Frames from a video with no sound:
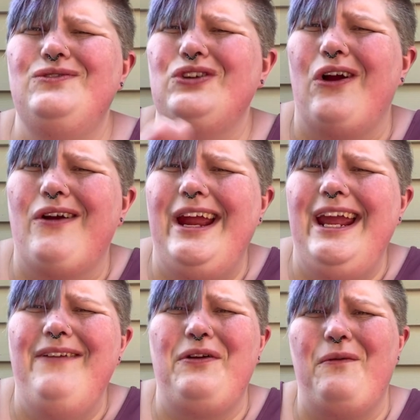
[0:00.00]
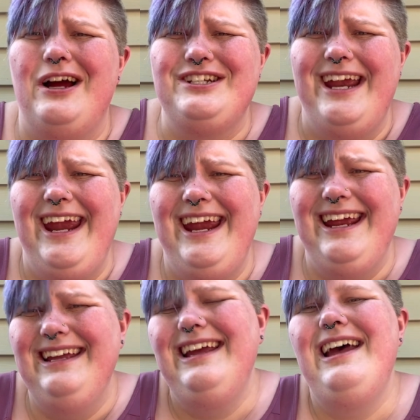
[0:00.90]
Sorry if you're
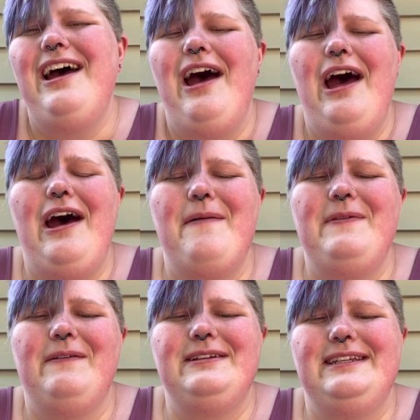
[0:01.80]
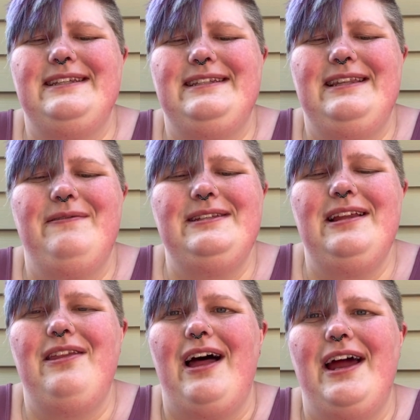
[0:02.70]
watching. There was a
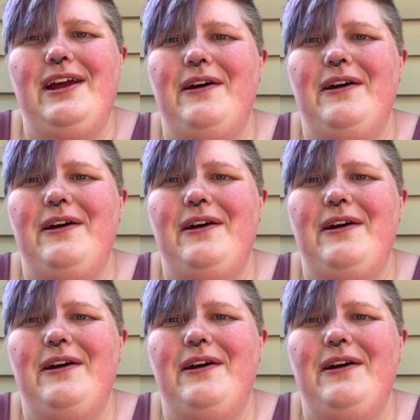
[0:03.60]
lot